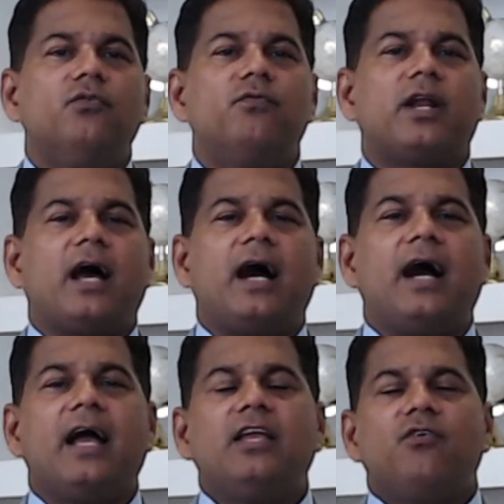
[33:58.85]
when
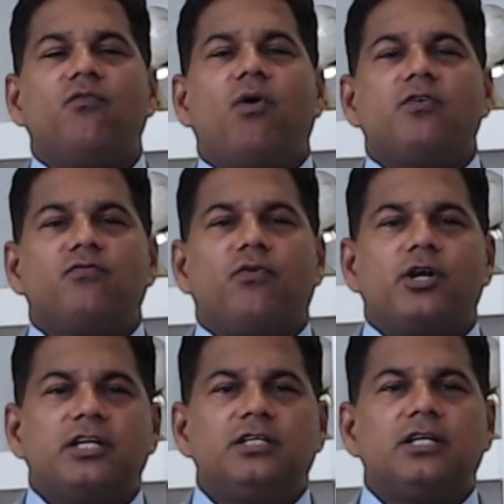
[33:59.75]

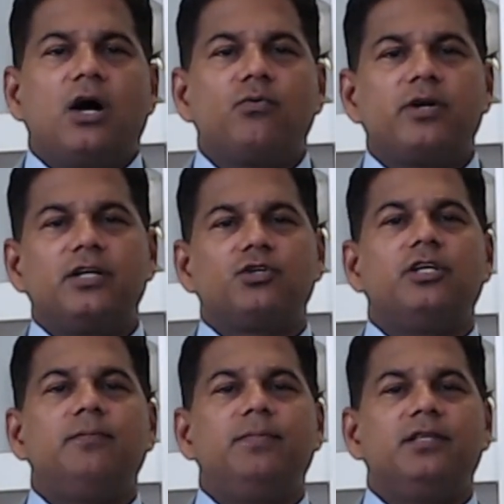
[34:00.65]
I-140 downgrade to
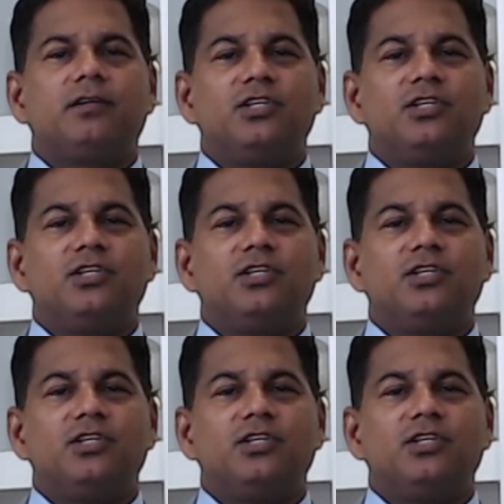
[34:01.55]
EB3